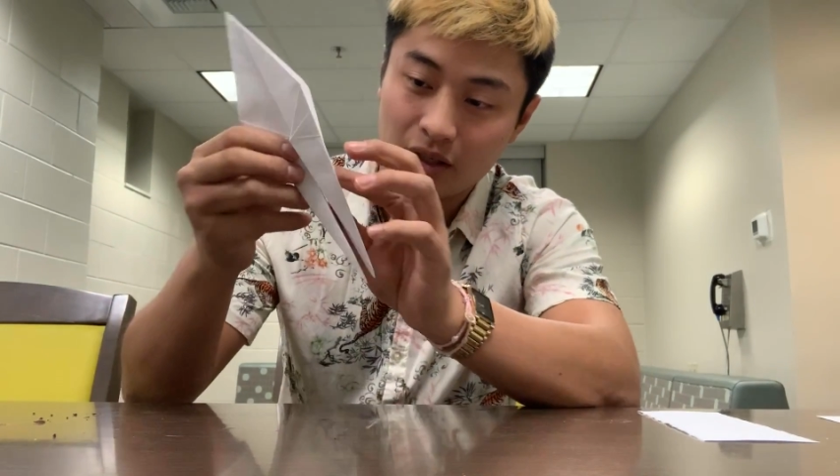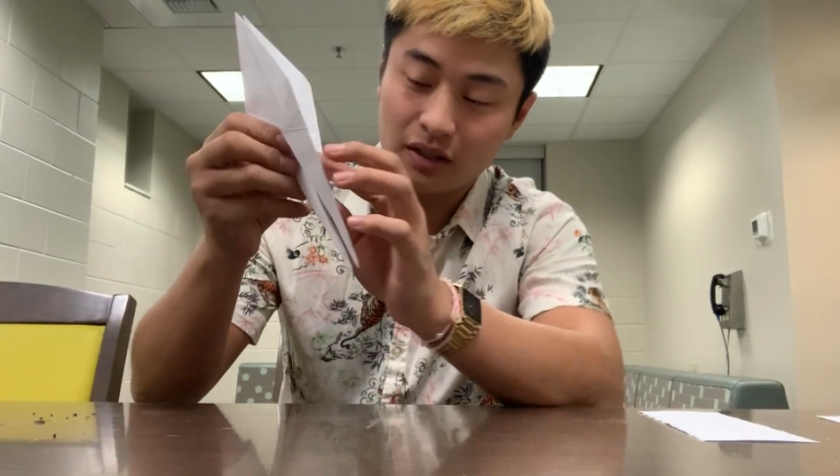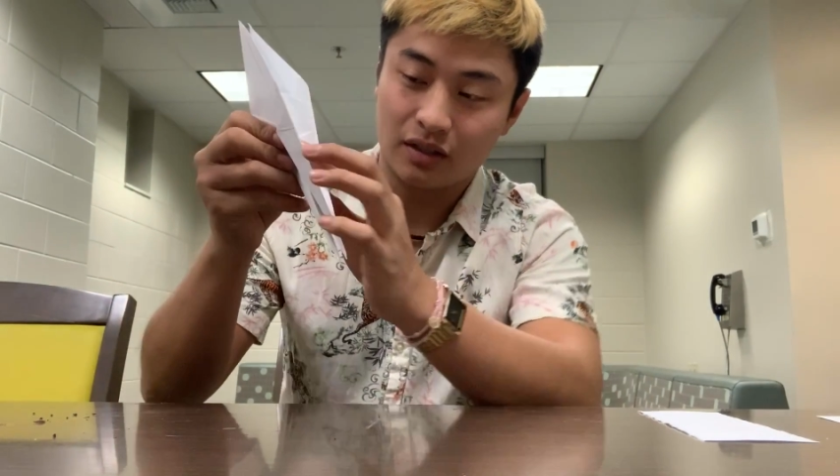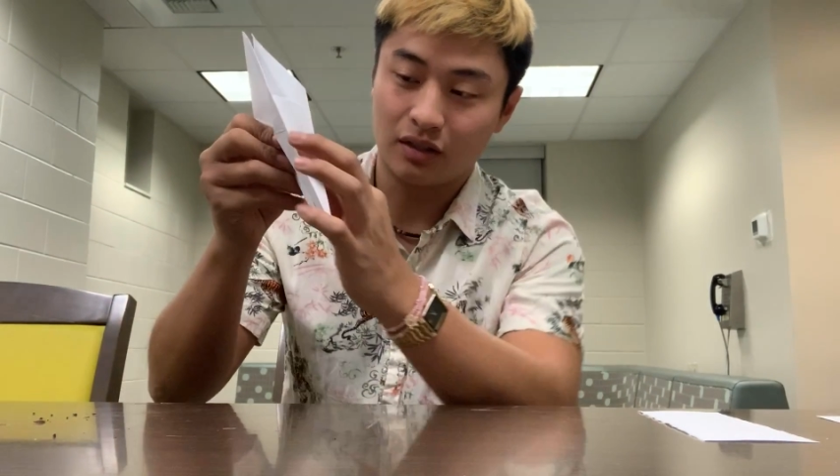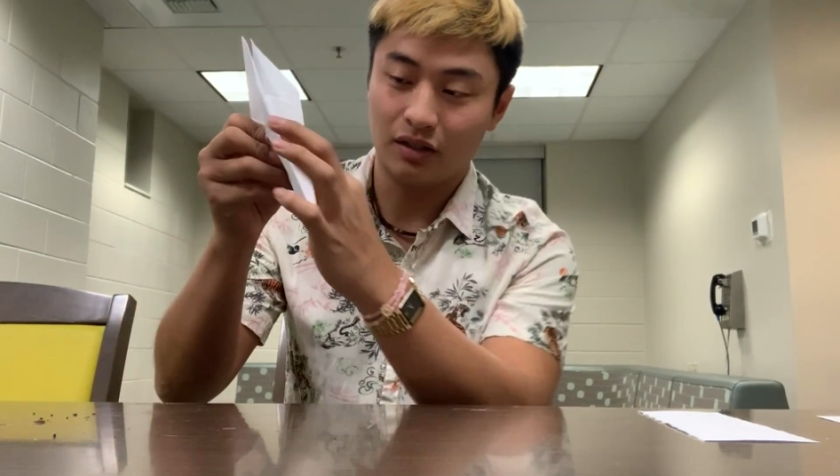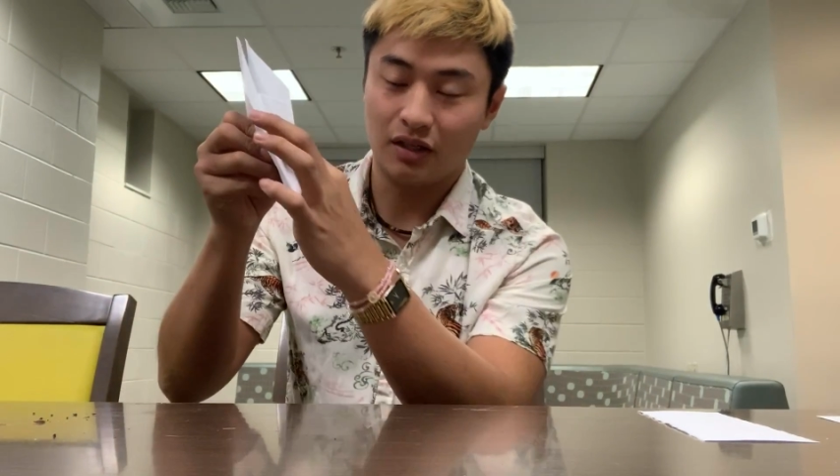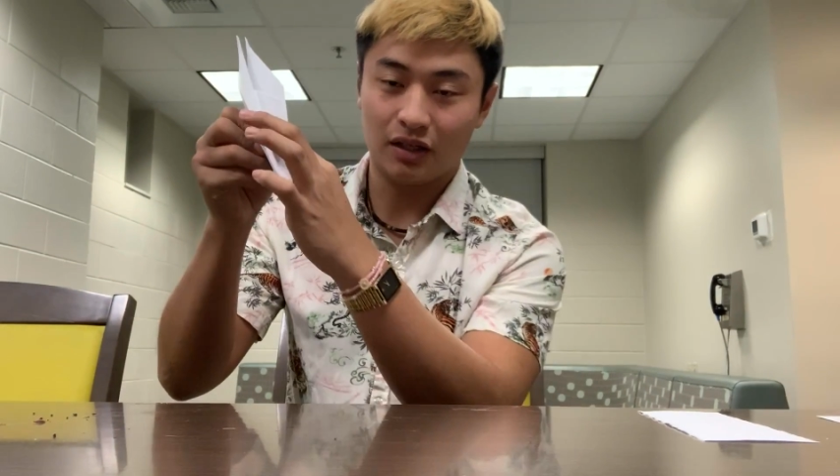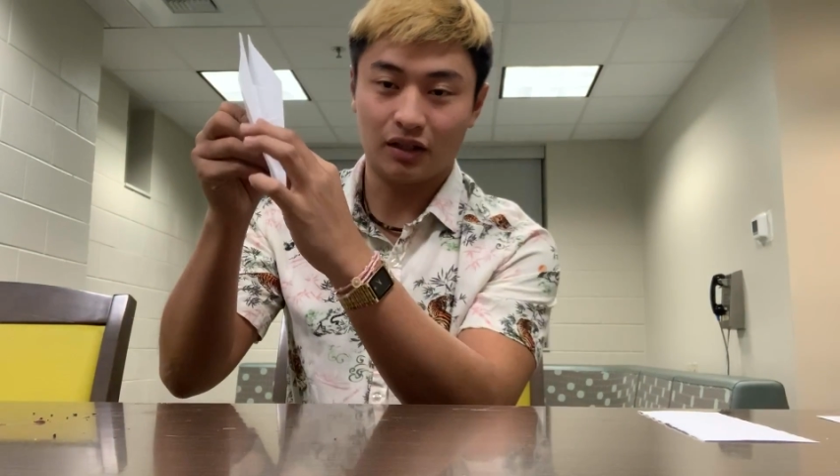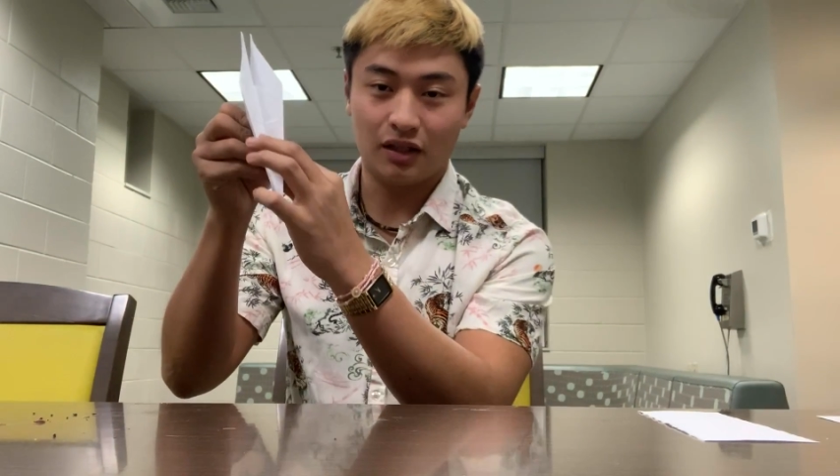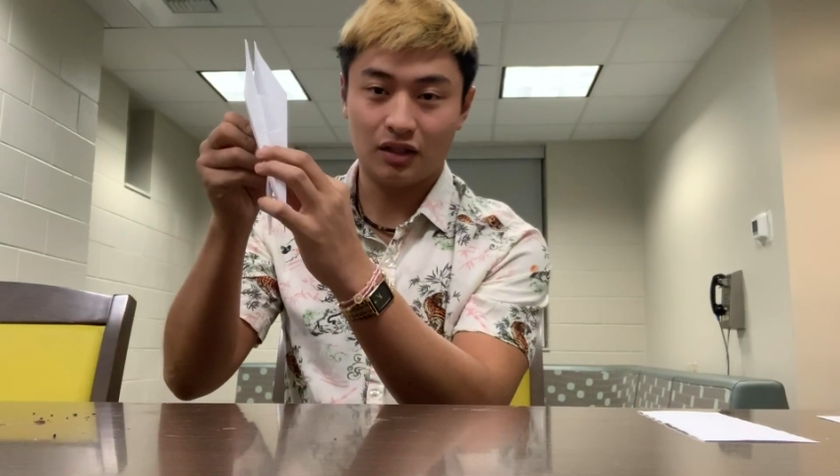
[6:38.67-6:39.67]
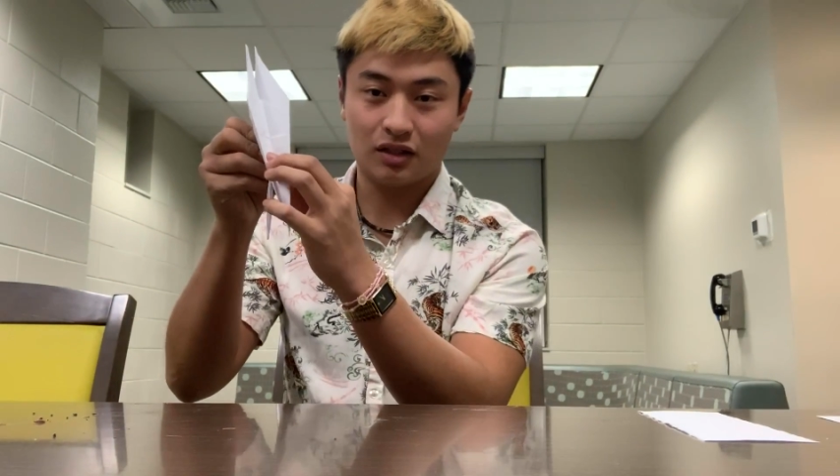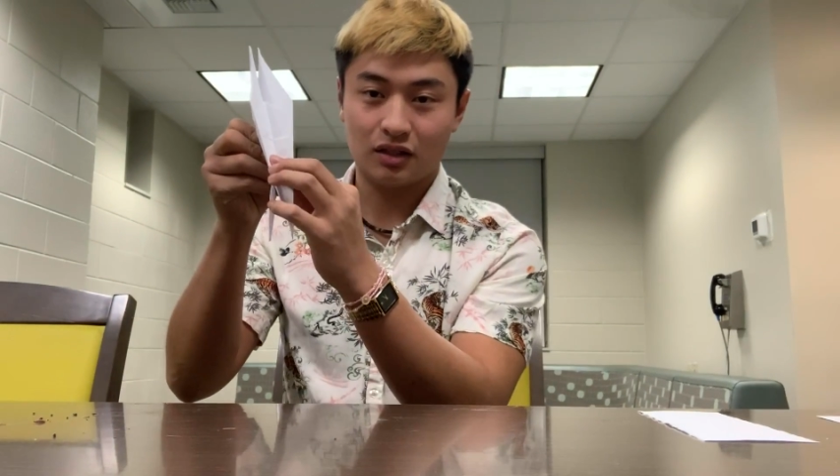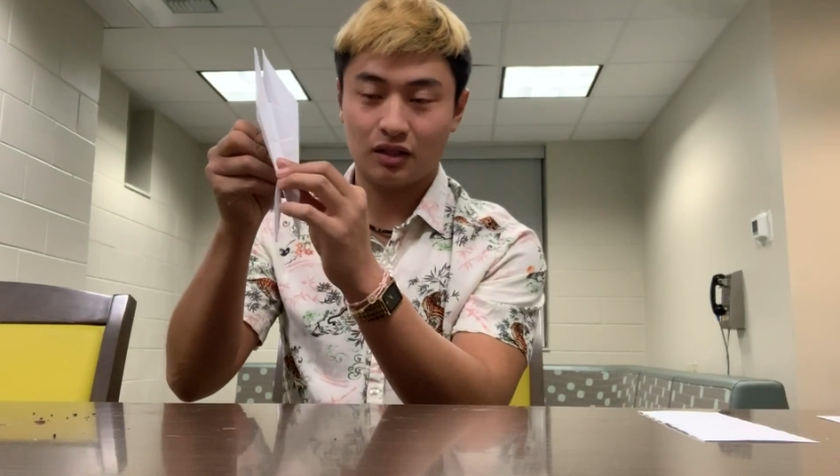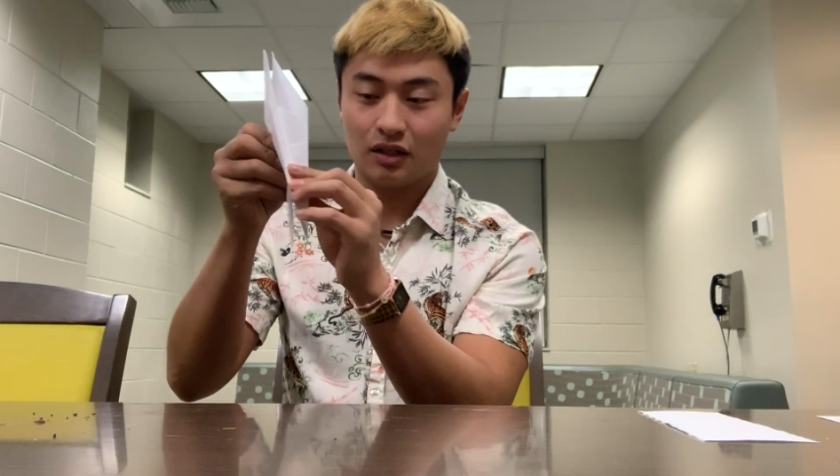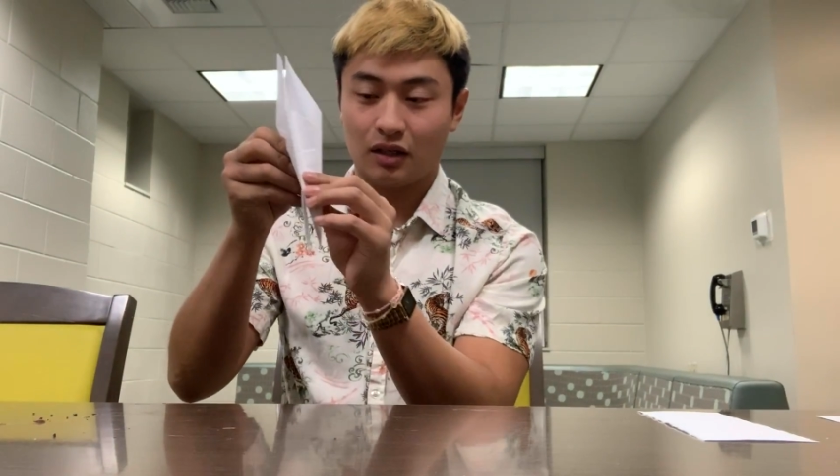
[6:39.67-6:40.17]
It's to take this
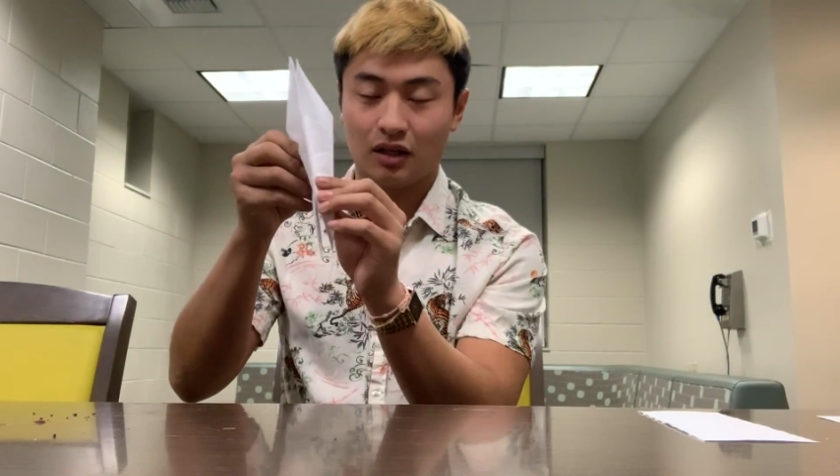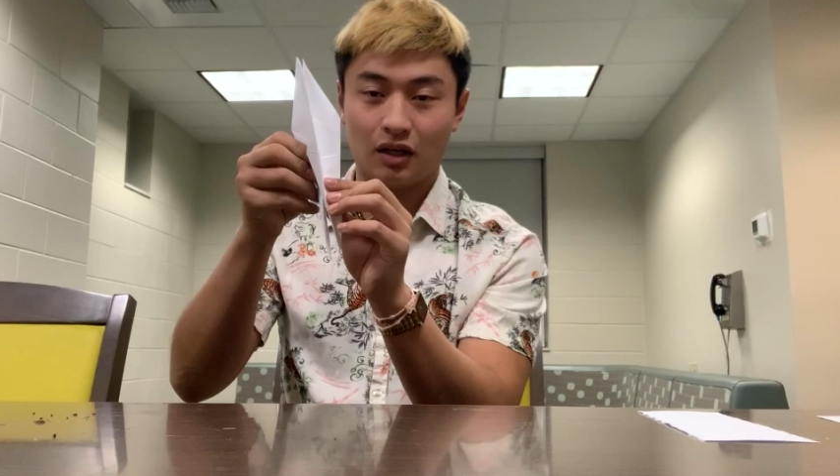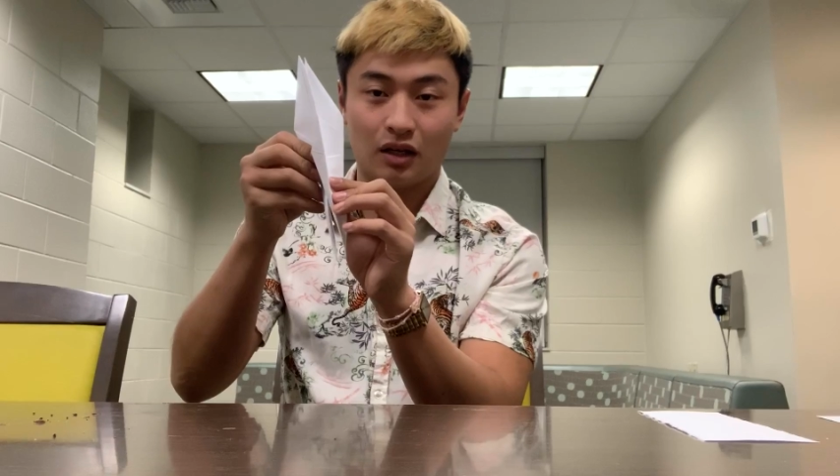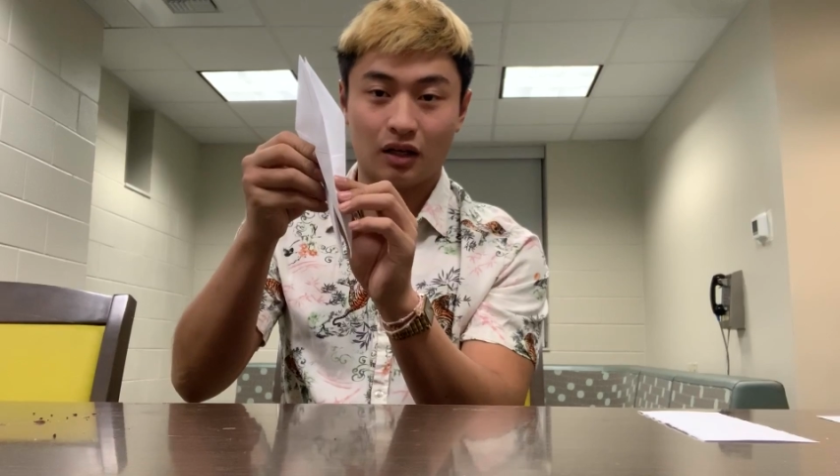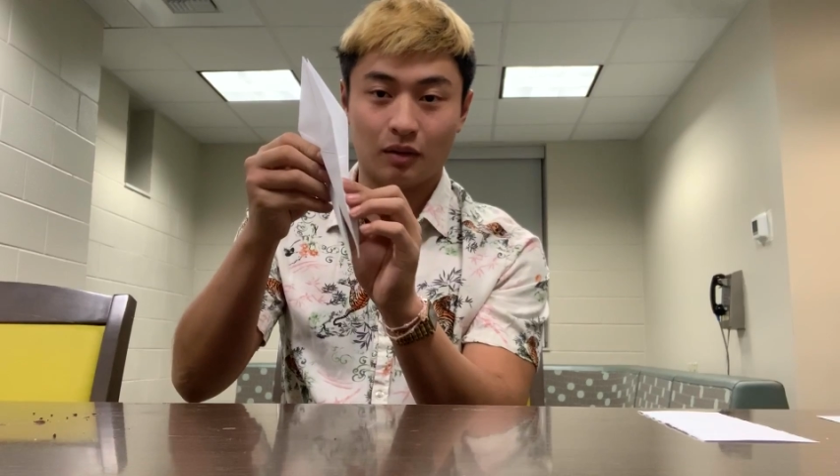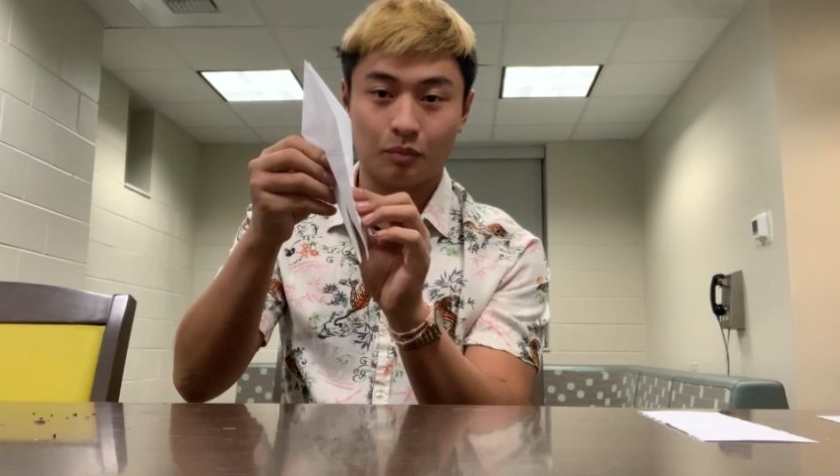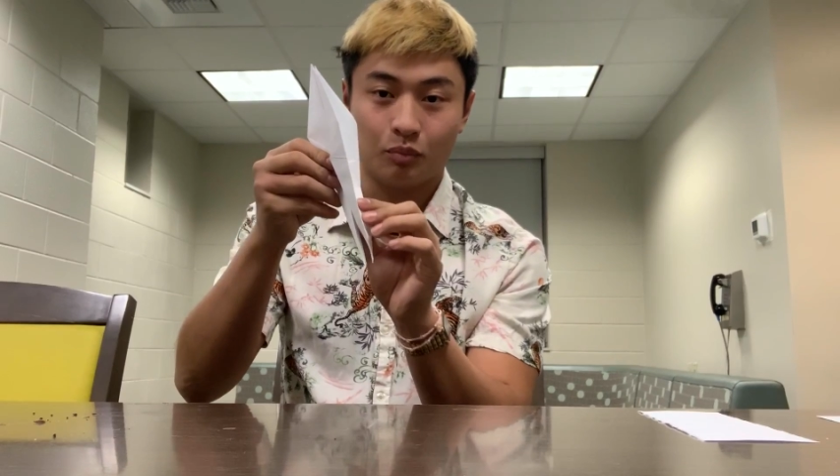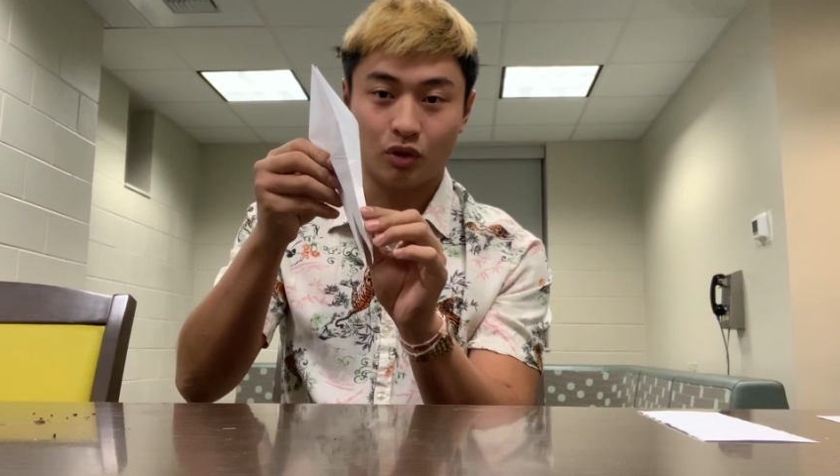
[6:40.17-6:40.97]
and